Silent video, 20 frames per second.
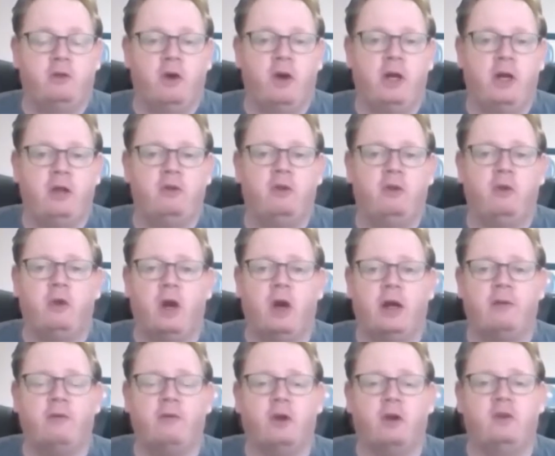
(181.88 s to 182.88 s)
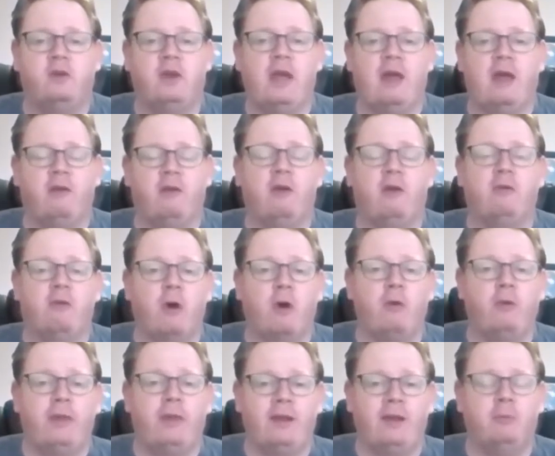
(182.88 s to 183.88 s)
attorneys who kind of got together and
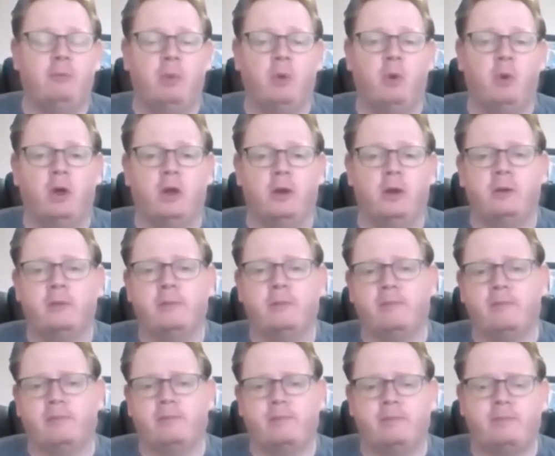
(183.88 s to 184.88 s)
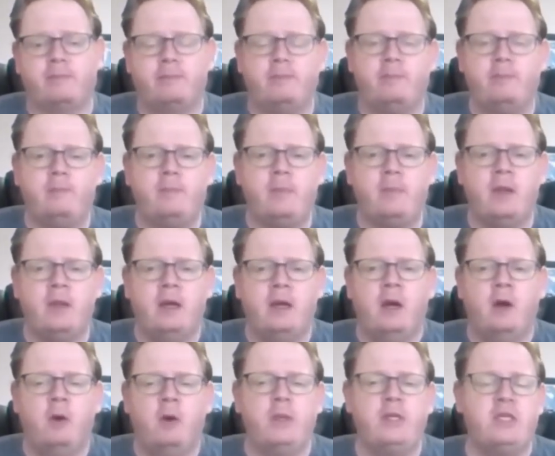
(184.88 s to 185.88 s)
wrote this book,
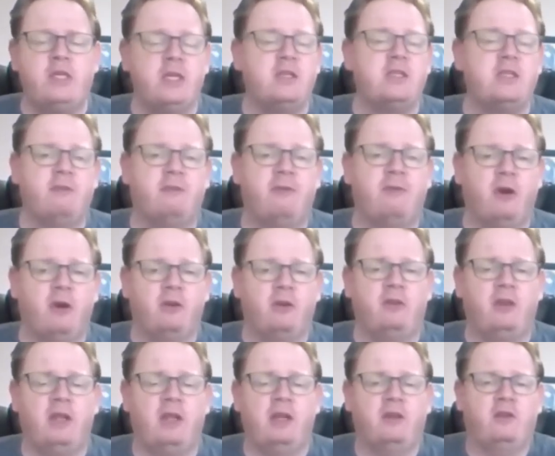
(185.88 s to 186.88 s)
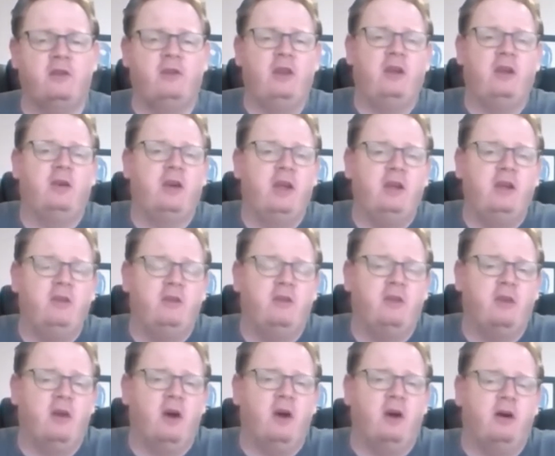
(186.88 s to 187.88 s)
which is the first in a
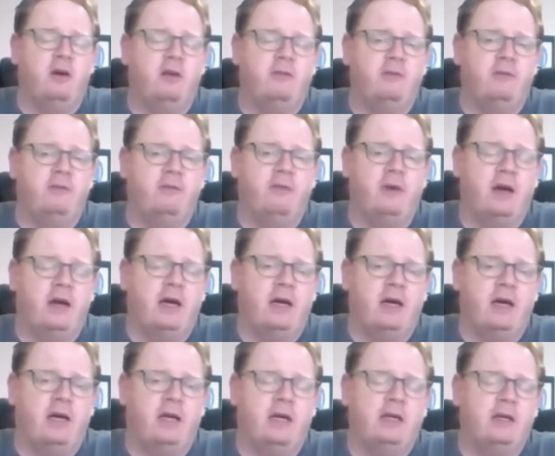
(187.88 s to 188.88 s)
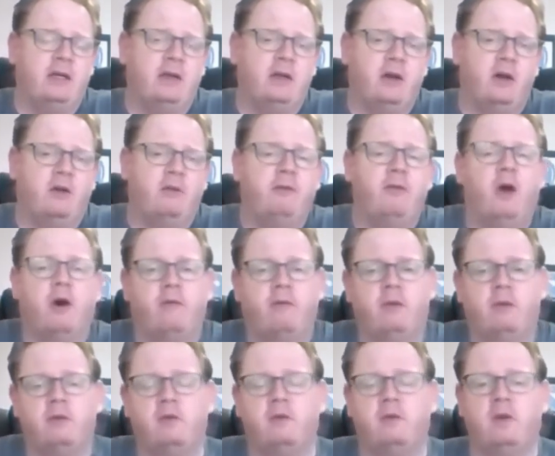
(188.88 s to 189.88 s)
series of
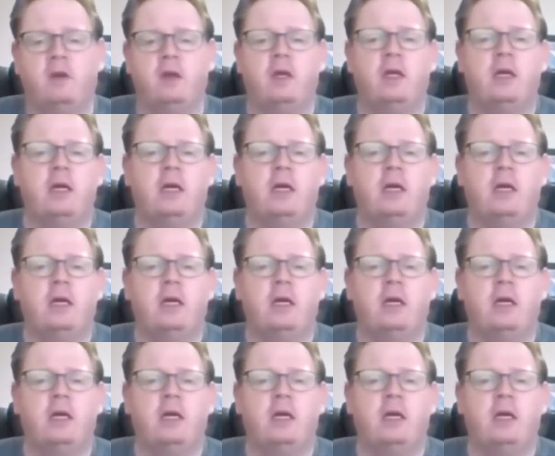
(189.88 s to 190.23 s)
novels,